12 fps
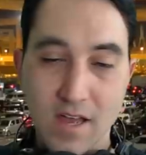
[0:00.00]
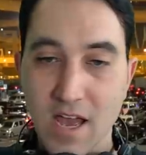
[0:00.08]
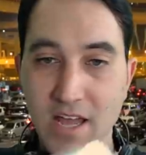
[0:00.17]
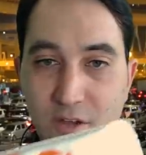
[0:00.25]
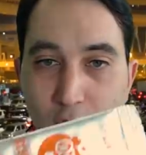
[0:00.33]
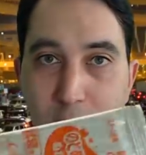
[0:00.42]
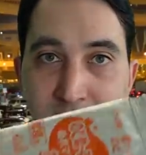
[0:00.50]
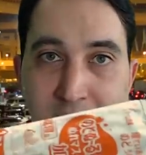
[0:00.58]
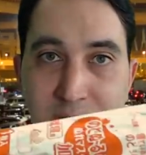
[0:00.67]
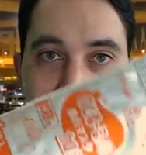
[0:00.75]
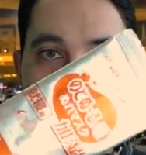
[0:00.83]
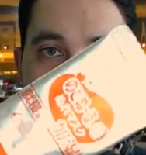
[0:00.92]
And you open
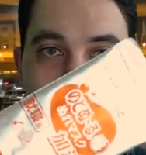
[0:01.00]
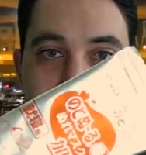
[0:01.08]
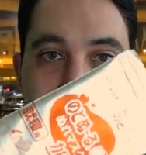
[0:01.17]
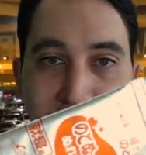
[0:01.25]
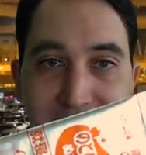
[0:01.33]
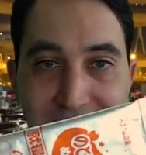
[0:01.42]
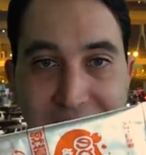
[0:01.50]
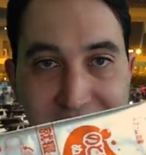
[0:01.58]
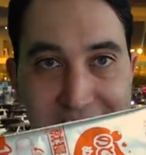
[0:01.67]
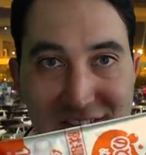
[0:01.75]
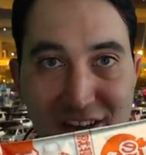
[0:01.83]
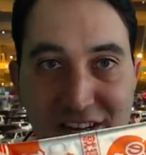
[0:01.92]
up this little packet and
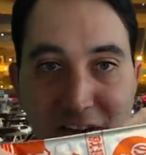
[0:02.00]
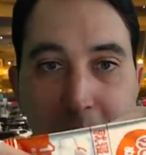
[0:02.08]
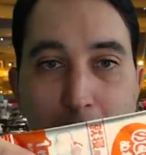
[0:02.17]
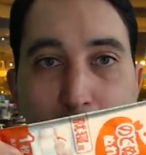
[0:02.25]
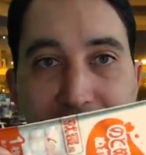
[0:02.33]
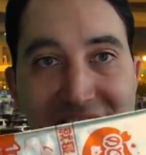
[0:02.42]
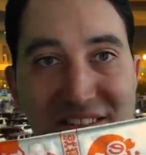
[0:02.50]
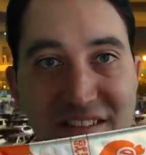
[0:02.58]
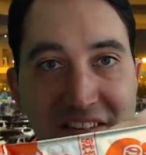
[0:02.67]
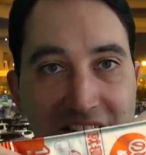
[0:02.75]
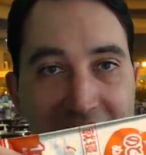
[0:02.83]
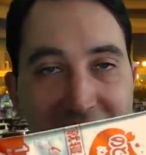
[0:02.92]
there's like a
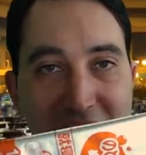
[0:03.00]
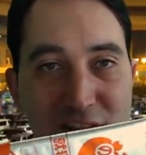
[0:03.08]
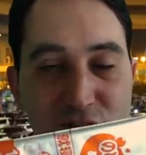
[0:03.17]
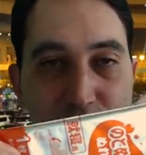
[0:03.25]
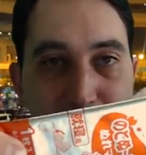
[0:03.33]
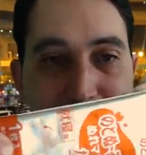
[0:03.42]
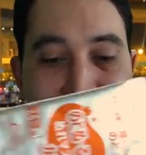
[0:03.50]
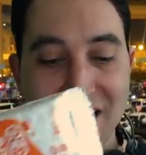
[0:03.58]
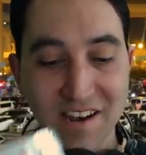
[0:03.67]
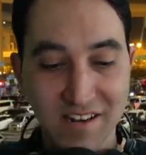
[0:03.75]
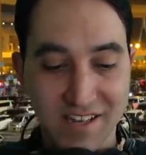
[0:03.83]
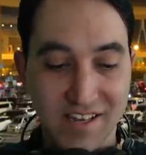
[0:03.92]
moist sort of pad
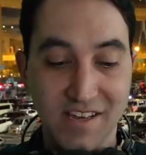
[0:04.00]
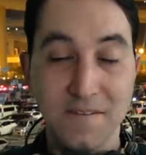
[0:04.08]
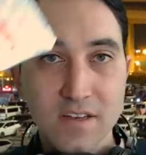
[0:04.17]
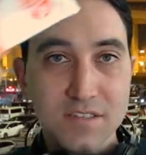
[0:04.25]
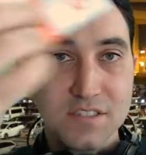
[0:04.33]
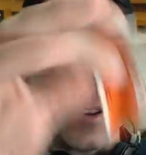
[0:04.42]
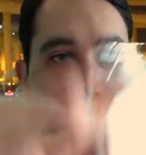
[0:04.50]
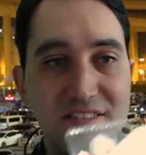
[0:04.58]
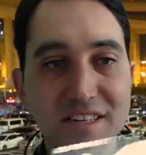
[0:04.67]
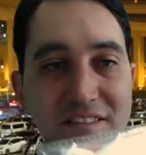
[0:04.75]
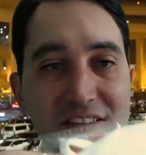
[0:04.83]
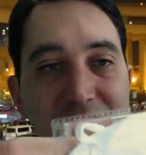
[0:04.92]
in here. So it
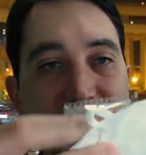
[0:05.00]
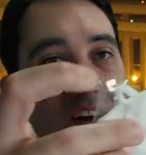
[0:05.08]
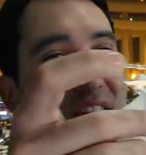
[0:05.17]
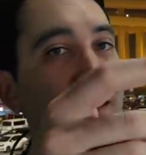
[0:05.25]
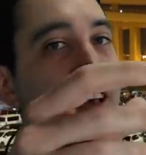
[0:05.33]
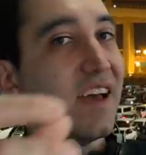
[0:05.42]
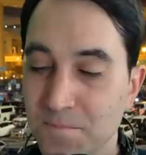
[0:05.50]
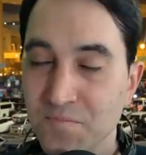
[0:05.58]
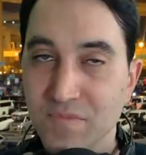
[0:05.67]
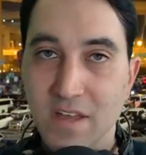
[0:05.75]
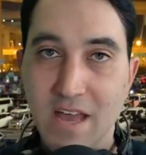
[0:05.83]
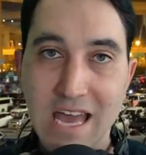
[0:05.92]
sits inside there.
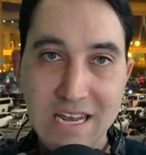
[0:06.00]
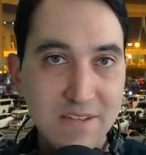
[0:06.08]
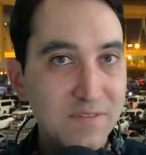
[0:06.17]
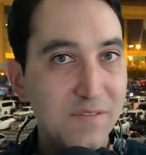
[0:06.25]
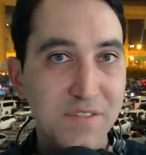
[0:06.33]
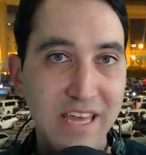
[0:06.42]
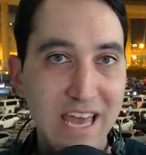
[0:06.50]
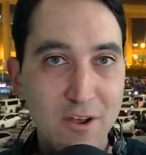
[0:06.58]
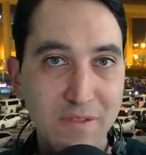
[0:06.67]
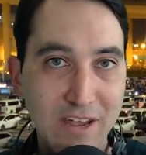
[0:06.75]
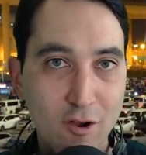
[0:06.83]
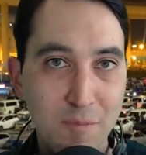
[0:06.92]
And even if the air in
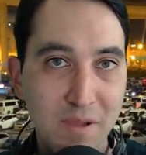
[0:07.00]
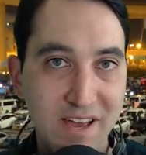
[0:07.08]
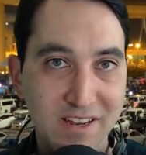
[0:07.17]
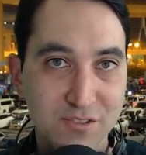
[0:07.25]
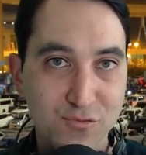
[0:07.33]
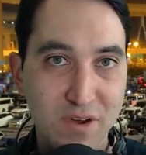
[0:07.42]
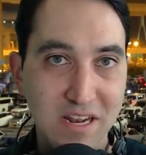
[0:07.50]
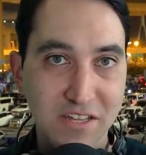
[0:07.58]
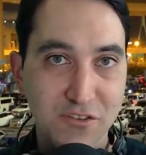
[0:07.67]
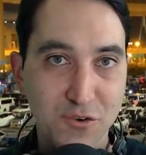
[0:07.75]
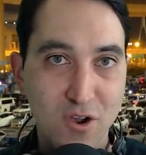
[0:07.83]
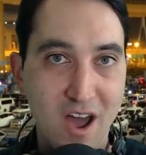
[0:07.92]
the aeroplane is really
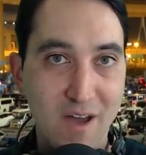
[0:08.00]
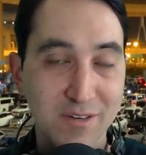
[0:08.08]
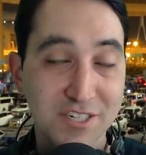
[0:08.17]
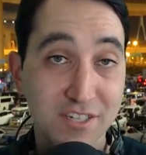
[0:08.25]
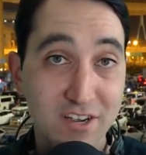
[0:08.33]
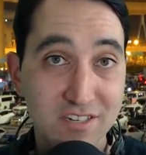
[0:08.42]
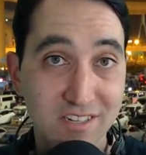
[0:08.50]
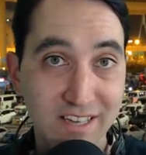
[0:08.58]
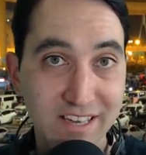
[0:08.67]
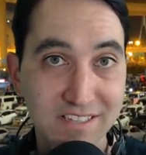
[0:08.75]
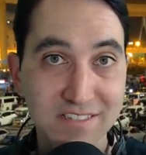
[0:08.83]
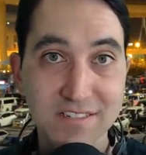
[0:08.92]
dry, which it
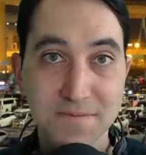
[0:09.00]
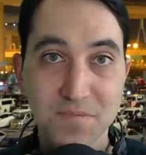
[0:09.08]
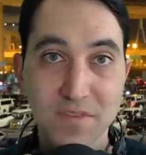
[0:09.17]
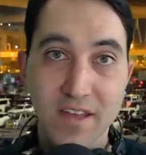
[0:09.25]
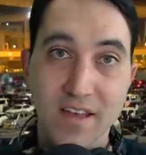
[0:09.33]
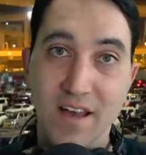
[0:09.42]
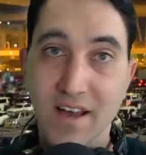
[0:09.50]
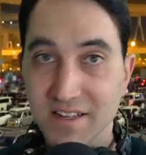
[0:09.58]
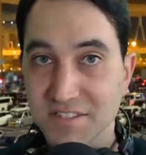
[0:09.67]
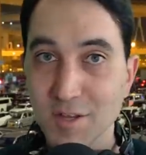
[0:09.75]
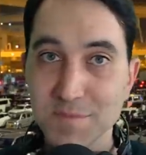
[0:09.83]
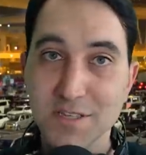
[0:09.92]
usually is, it
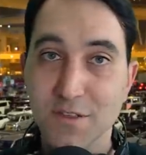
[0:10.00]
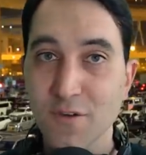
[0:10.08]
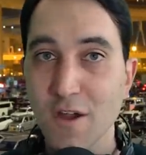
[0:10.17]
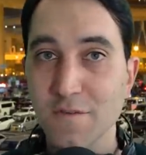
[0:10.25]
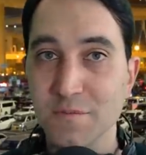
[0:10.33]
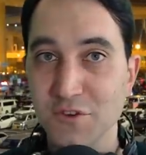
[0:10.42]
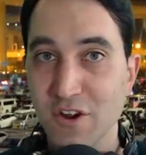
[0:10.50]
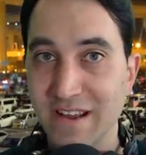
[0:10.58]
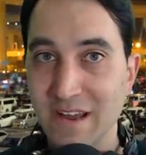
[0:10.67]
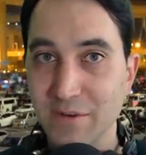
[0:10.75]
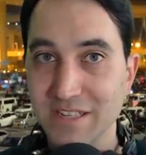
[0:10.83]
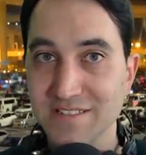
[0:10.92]
stops your throat from drying
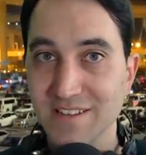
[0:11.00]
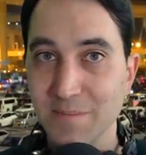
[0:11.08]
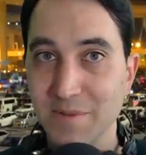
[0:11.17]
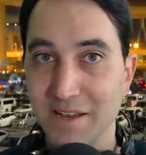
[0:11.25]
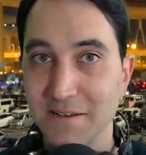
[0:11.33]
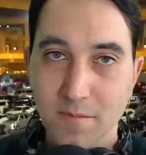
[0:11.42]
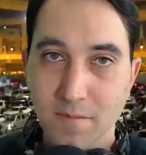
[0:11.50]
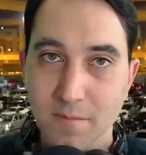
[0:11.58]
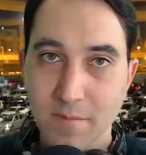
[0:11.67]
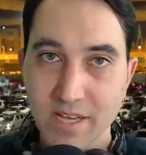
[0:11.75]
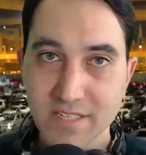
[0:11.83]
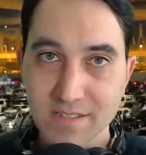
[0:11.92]
out when you're sleeping.
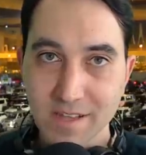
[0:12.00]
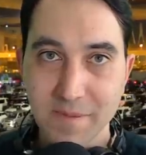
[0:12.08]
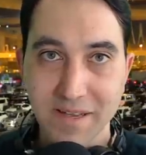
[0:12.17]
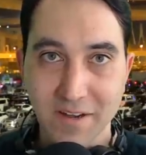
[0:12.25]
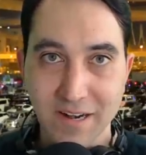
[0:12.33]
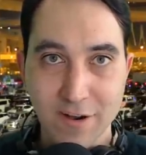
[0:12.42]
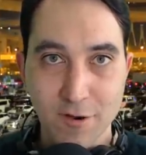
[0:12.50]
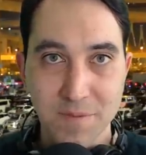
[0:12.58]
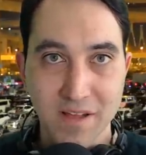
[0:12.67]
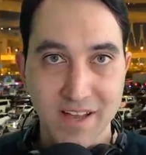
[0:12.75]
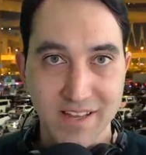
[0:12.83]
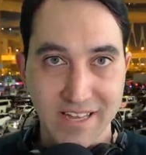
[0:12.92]
Me sleeping on an
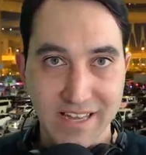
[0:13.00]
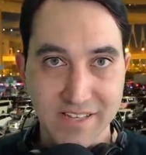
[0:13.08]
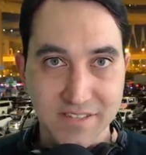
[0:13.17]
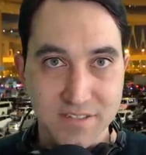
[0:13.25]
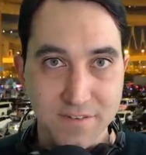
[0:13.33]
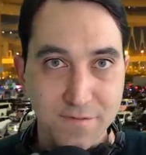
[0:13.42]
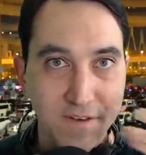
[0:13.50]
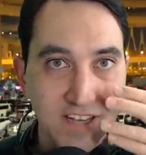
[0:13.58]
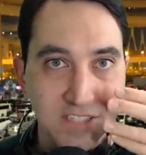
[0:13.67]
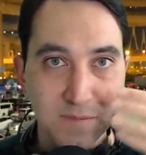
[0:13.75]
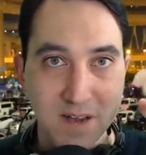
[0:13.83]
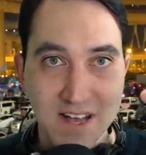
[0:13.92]
aeroplane is
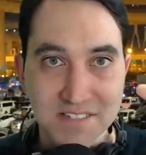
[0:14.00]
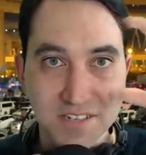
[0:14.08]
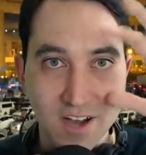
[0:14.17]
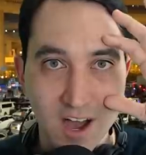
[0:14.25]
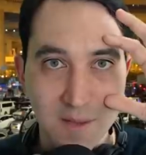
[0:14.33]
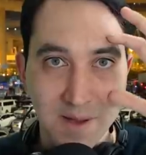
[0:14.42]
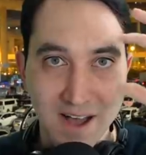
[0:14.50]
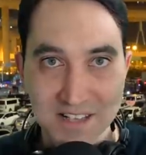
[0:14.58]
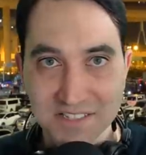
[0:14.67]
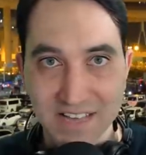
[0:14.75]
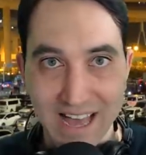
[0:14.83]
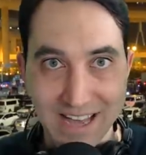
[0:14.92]
face mask, eye
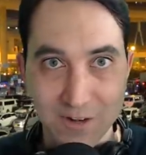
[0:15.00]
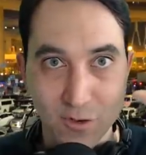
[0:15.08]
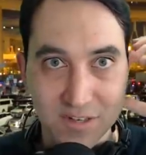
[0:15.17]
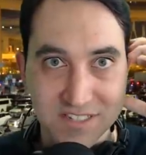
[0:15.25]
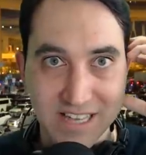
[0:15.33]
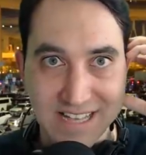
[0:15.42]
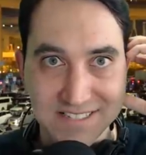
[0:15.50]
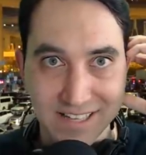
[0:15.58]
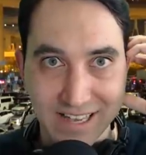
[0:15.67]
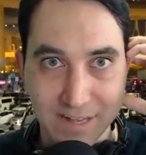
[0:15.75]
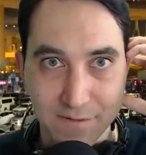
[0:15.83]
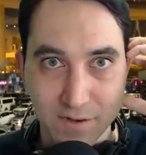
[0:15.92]
mask, and noise cancelling
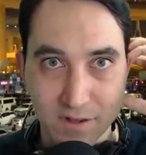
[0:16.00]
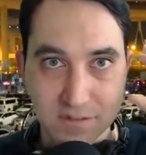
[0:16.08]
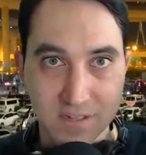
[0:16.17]
headphones.